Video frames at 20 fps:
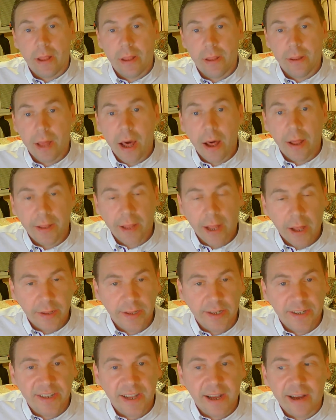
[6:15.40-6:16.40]

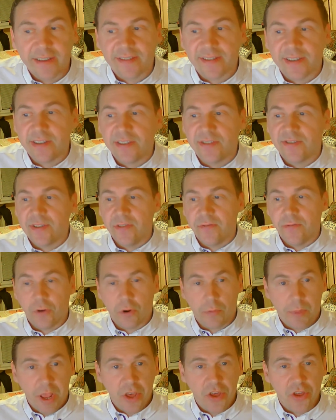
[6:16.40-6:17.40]
Other task is
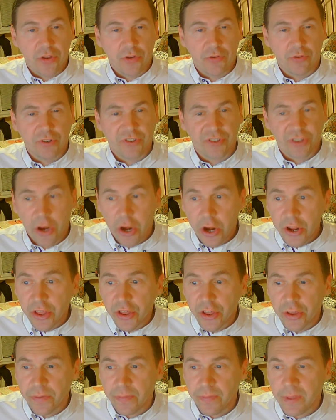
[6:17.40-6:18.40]
information
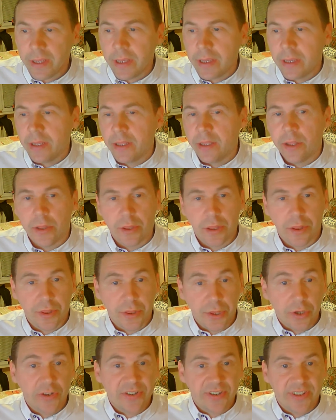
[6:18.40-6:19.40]
research. The
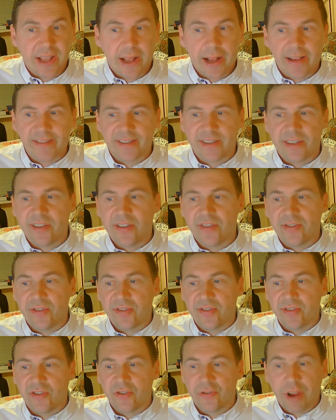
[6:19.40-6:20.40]
third task is
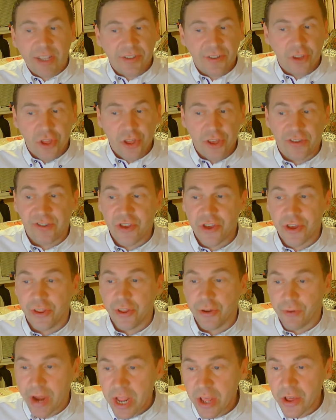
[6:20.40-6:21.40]
strategies
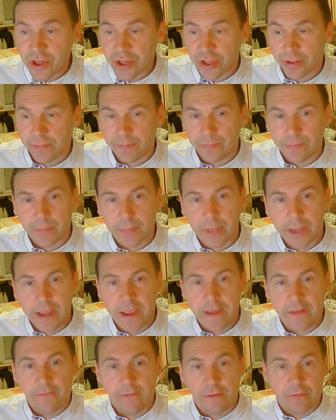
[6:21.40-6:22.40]
generation,
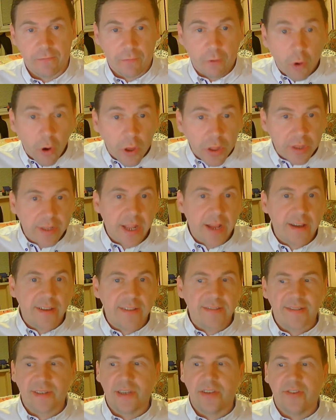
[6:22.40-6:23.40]
and the fourth
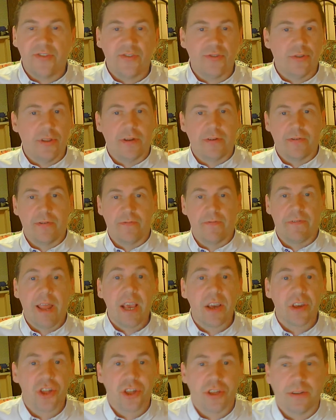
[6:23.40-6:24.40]
task is the
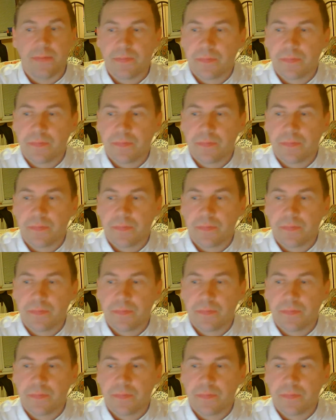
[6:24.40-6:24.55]
reflection.